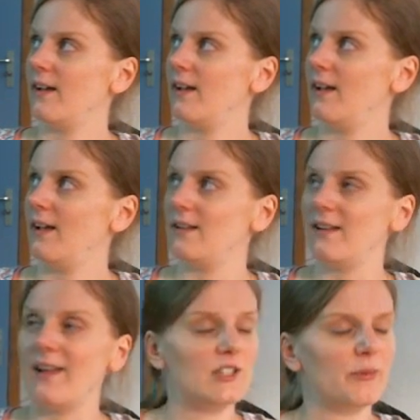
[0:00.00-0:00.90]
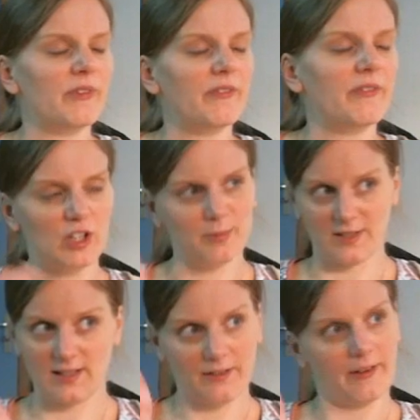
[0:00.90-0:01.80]
it has to be very
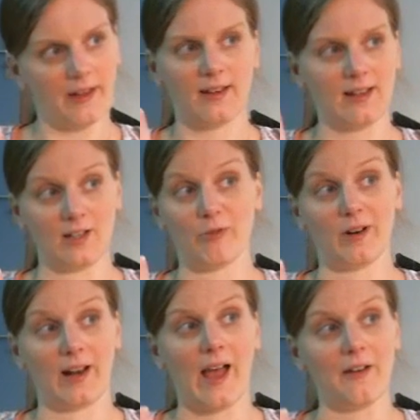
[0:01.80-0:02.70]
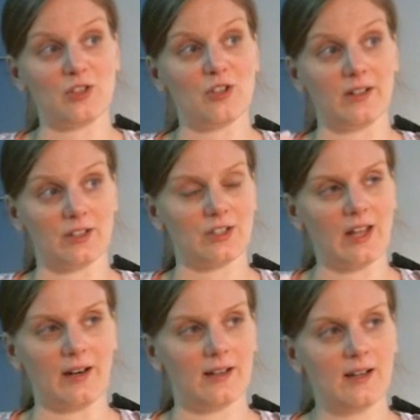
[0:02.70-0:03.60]
specific, and you really have to
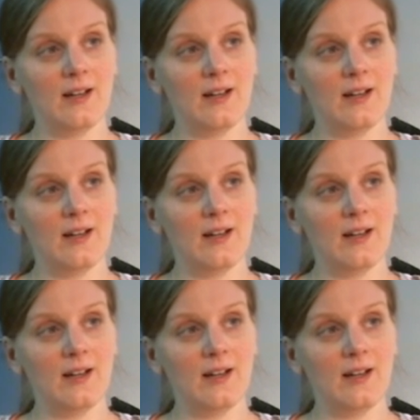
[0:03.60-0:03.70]
understand,